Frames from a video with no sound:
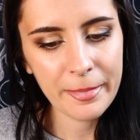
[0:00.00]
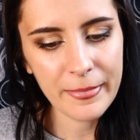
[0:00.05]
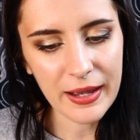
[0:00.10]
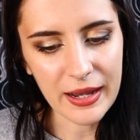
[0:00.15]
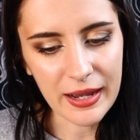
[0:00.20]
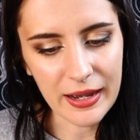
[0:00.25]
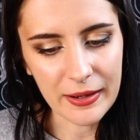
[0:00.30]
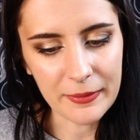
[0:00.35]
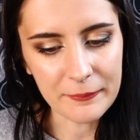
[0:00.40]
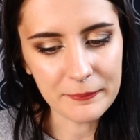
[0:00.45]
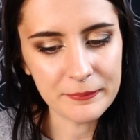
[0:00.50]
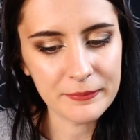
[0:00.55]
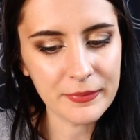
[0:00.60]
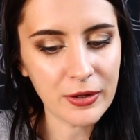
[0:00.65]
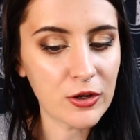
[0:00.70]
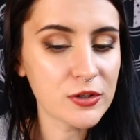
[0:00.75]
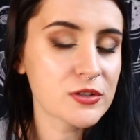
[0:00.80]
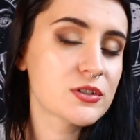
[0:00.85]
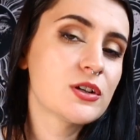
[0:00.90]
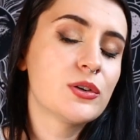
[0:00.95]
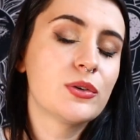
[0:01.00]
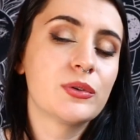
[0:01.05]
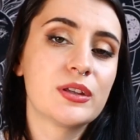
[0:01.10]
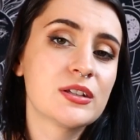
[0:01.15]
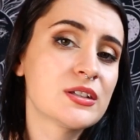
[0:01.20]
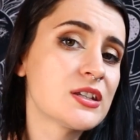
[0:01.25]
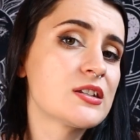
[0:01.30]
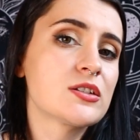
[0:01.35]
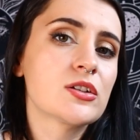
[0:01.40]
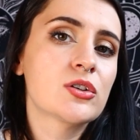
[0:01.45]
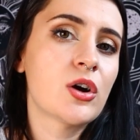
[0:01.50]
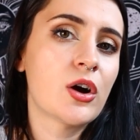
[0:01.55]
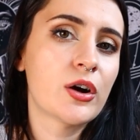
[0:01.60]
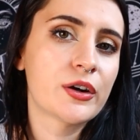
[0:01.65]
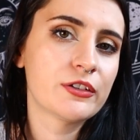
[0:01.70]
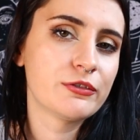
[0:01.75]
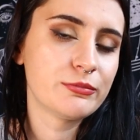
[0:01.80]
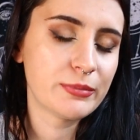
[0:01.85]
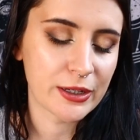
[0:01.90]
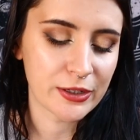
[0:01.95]
Um, also, this is a
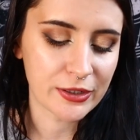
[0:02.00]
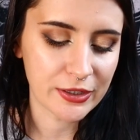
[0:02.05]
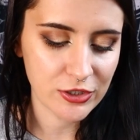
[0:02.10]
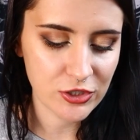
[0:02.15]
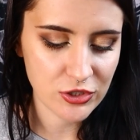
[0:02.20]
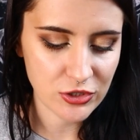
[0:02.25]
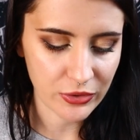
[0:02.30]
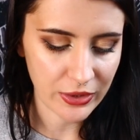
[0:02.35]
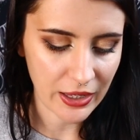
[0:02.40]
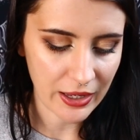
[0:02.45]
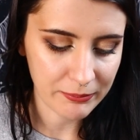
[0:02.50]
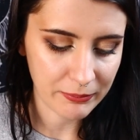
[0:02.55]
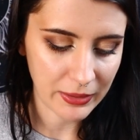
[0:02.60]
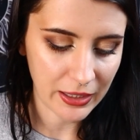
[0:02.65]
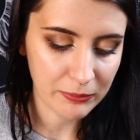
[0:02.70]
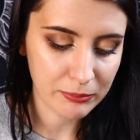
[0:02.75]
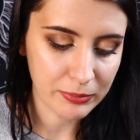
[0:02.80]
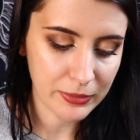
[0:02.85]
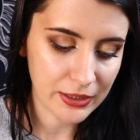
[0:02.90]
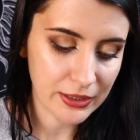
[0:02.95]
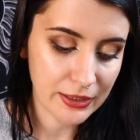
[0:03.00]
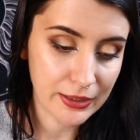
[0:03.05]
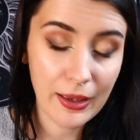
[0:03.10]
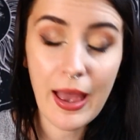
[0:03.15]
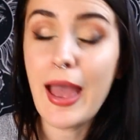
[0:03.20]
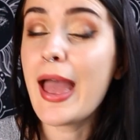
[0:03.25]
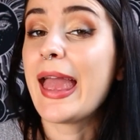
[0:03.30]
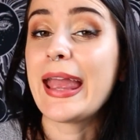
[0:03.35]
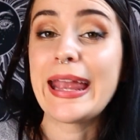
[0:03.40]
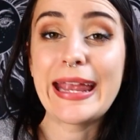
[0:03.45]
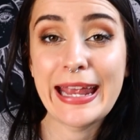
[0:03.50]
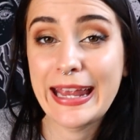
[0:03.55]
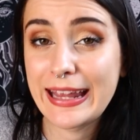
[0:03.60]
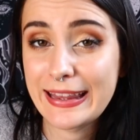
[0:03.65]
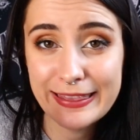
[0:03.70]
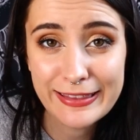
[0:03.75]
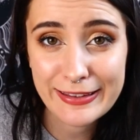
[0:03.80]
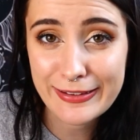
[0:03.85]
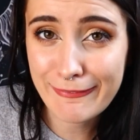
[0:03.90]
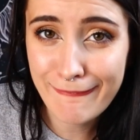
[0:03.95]
card of marriage, so that may be
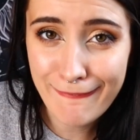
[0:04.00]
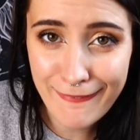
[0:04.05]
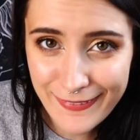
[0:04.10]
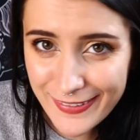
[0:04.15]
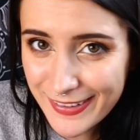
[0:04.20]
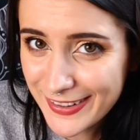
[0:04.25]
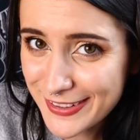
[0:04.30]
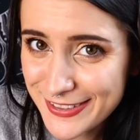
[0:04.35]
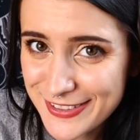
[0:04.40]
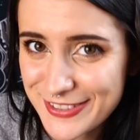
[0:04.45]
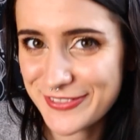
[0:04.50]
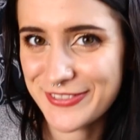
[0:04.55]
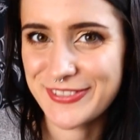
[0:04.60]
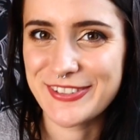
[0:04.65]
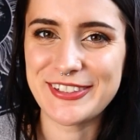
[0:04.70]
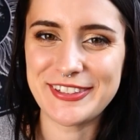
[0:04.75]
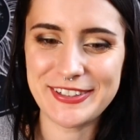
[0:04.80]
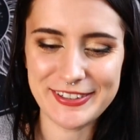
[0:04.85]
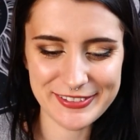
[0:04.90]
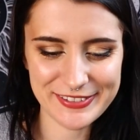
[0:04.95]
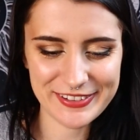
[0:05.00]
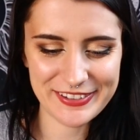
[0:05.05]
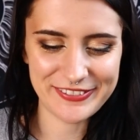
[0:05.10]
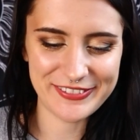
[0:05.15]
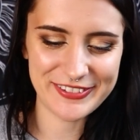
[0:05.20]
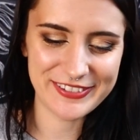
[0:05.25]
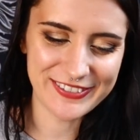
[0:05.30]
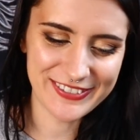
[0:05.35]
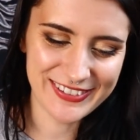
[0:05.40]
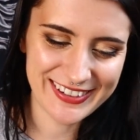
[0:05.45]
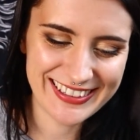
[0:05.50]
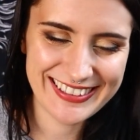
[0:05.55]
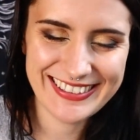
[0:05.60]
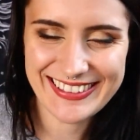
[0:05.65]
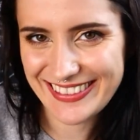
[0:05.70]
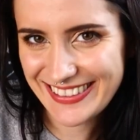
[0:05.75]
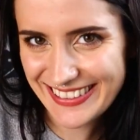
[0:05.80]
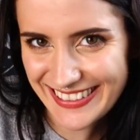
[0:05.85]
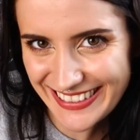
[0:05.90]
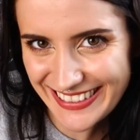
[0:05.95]
in the cards for you if you want it.